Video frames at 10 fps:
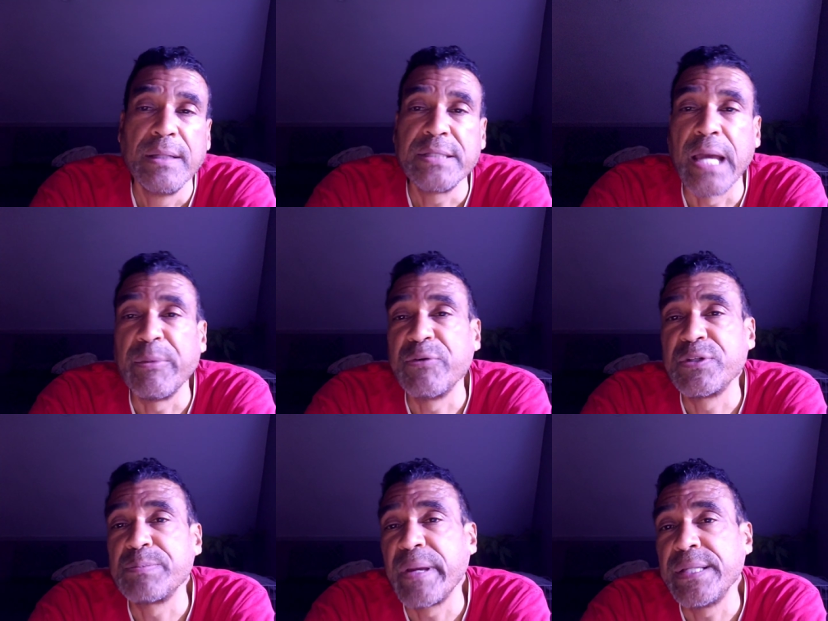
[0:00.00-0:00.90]
Time over
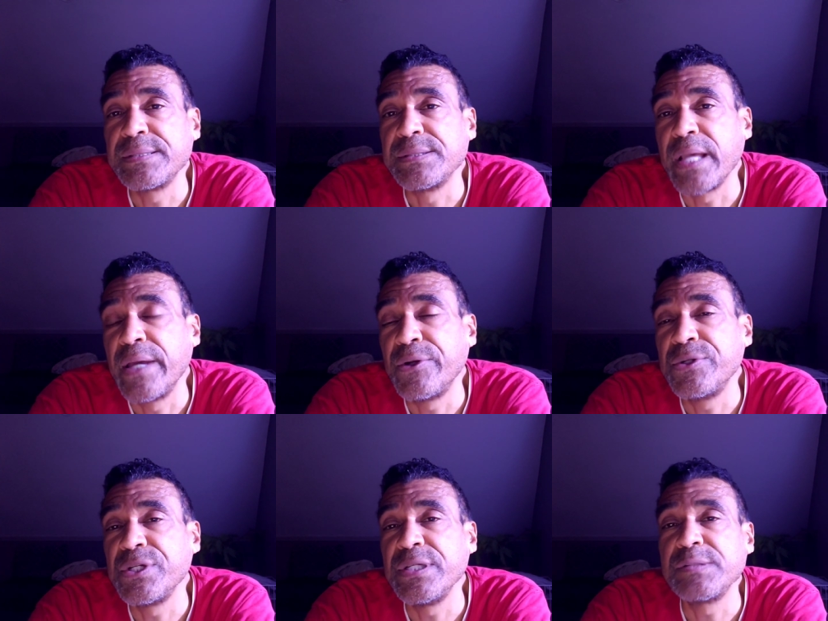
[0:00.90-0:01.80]
space is
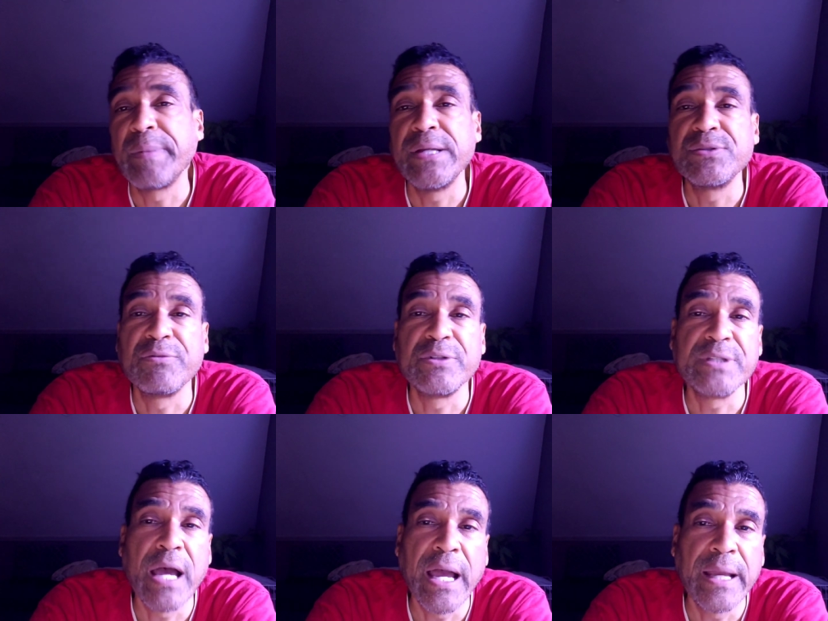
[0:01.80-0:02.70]
energy, space over
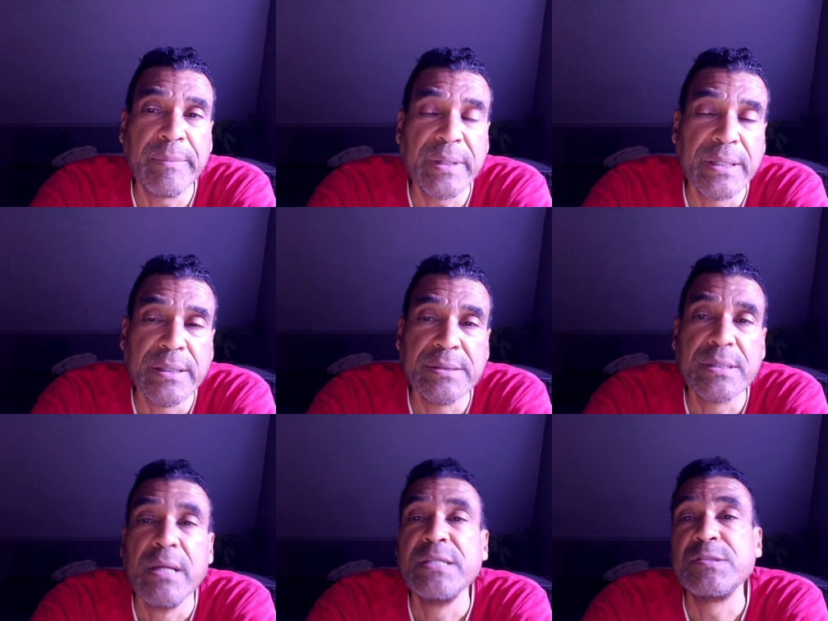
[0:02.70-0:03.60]
time
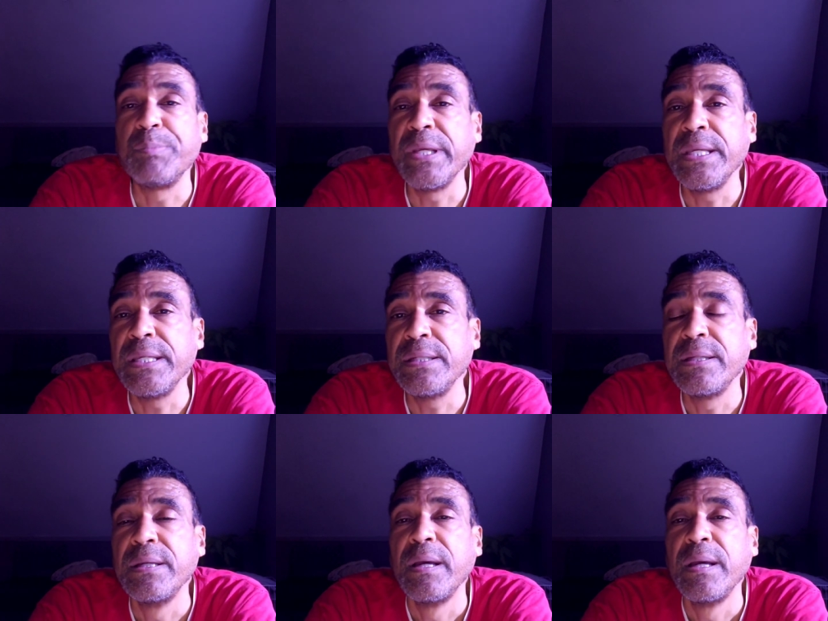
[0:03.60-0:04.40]
is speed,